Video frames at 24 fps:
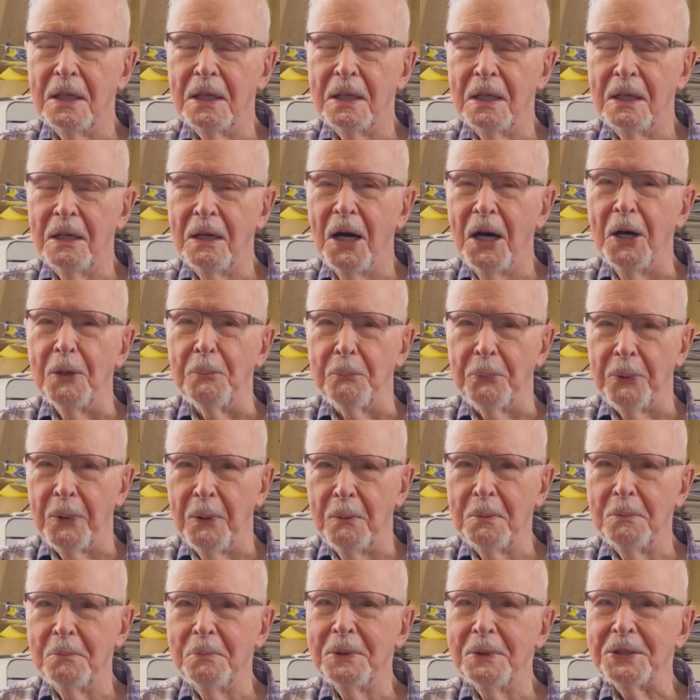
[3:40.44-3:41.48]
I
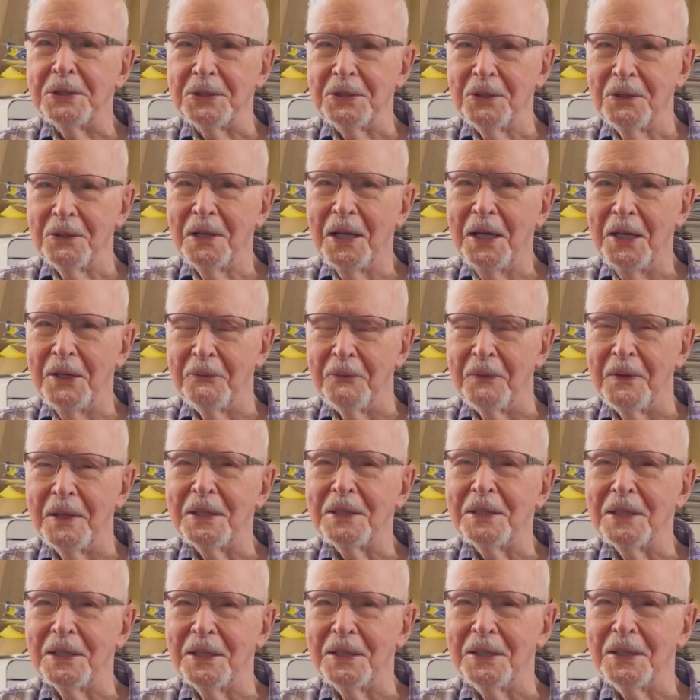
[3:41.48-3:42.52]
probably still have that
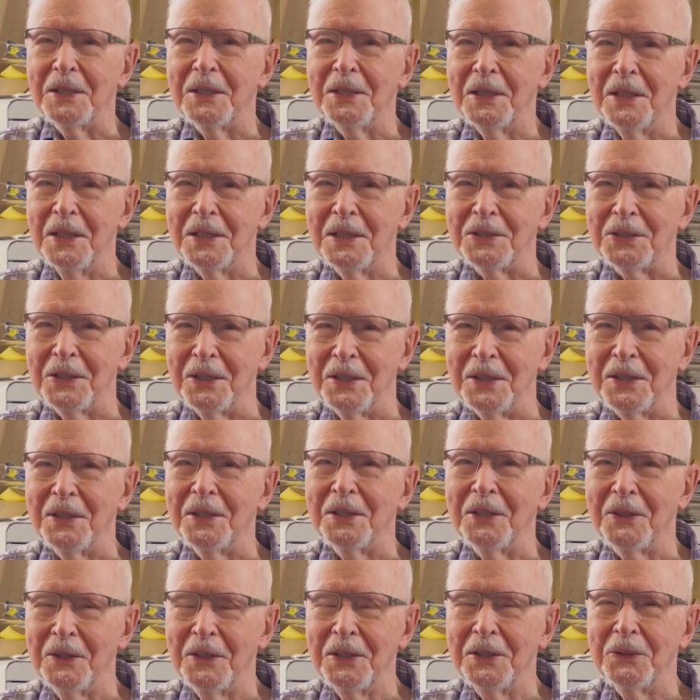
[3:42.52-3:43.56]
letter. Yes, I
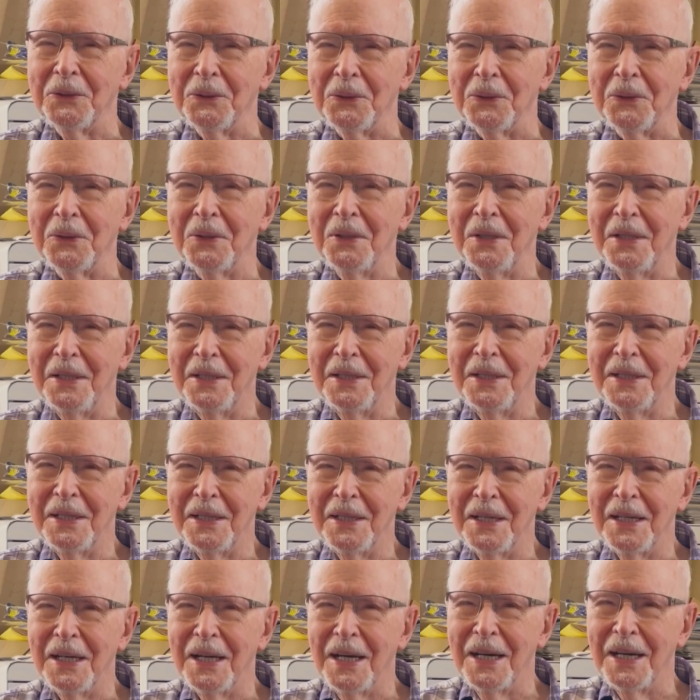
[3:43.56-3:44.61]
think I do.
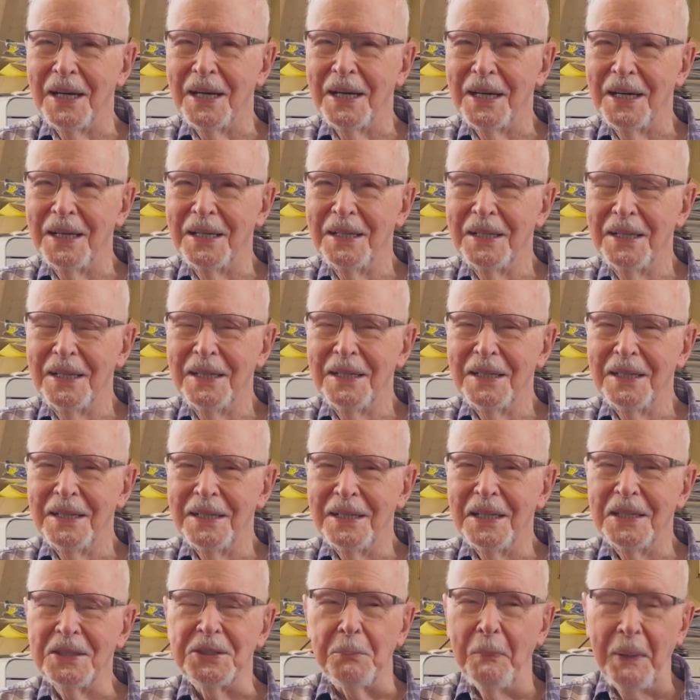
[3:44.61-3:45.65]

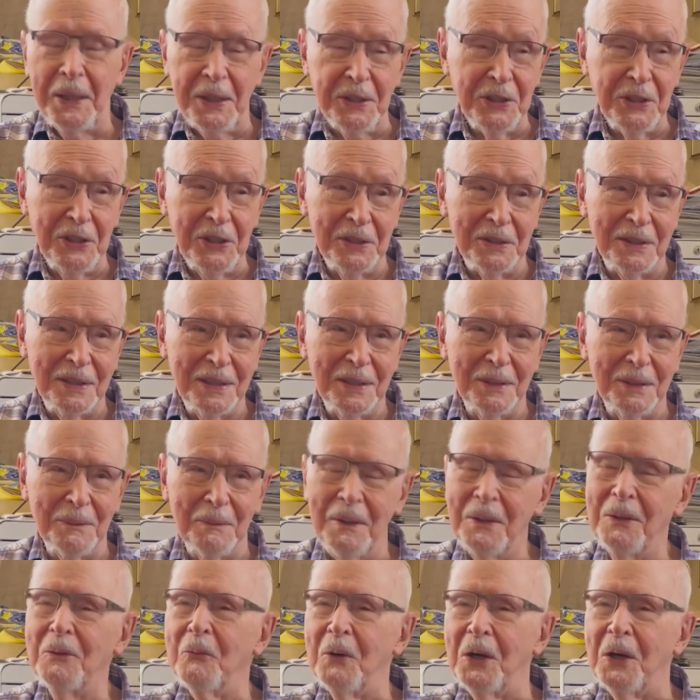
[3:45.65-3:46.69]
It's mentioned
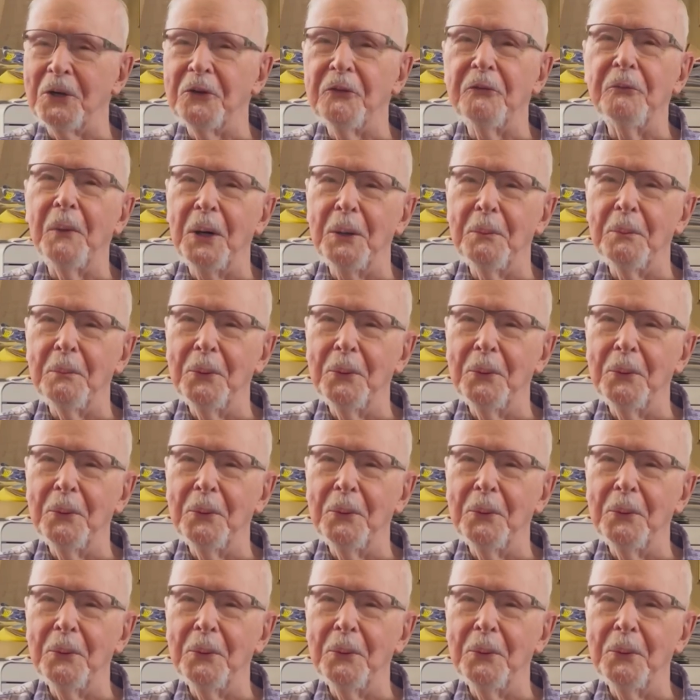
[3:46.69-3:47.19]
in one of my books.